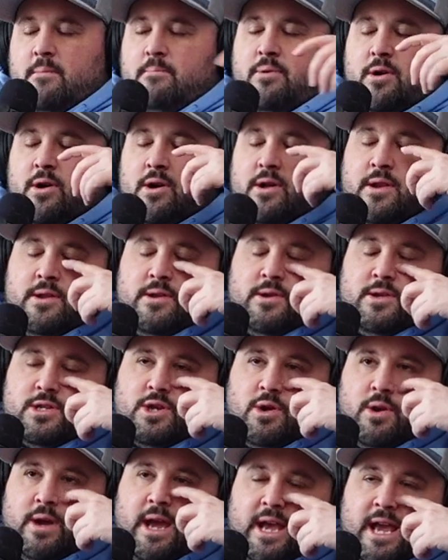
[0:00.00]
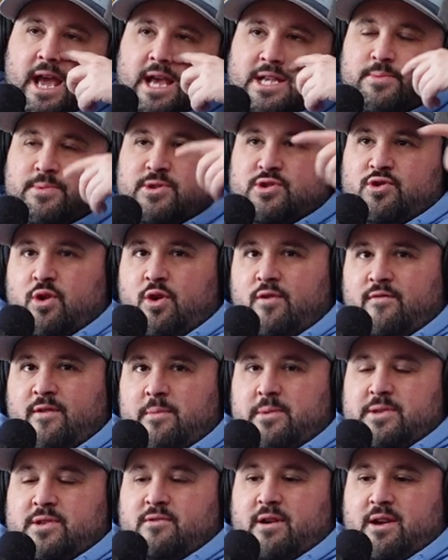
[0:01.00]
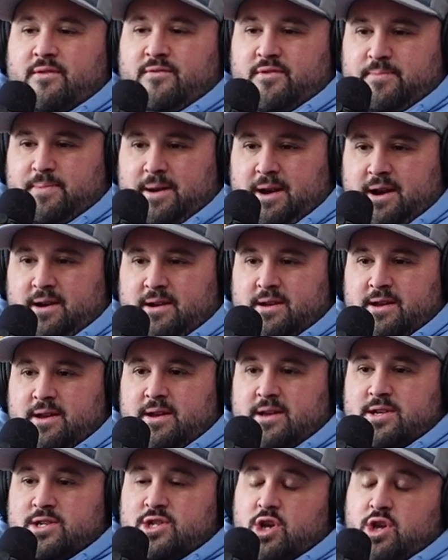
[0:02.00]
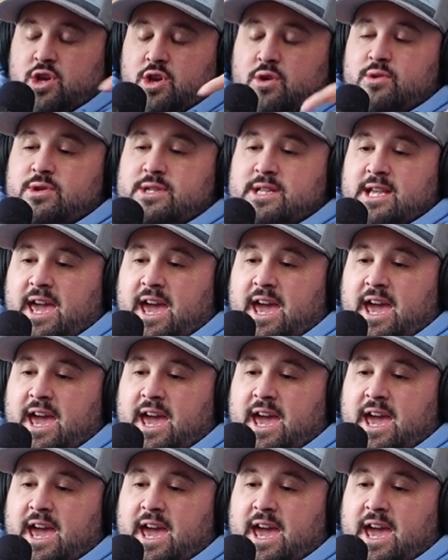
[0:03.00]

but it's okay, yeah, so we drove up, went to Creville Park. So you used to